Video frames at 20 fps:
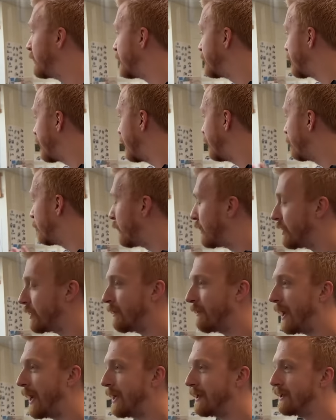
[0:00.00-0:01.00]
and kind of where
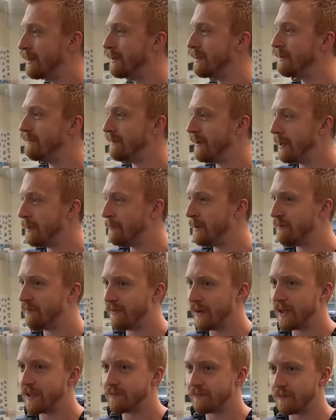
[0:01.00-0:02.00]
you're at in the development
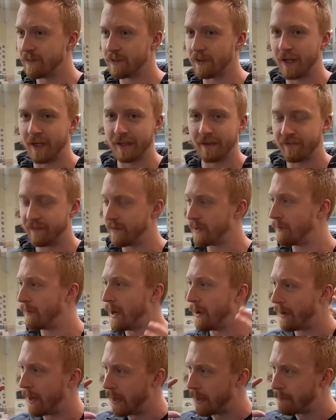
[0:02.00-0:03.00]
phase for trying to
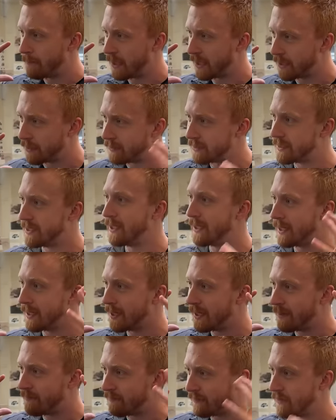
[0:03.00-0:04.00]
figure out how to make
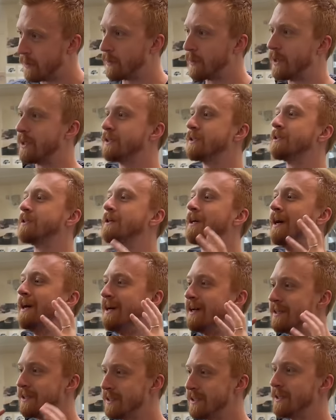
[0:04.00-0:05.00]
utility focused
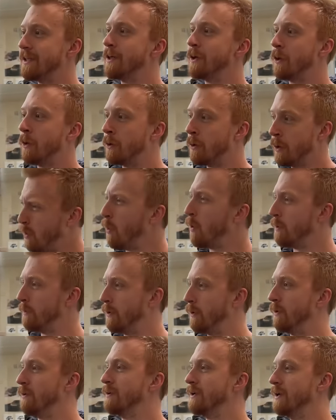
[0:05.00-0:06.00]
still
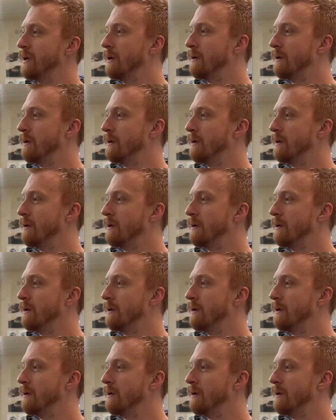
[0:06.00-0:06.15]
portable, you know.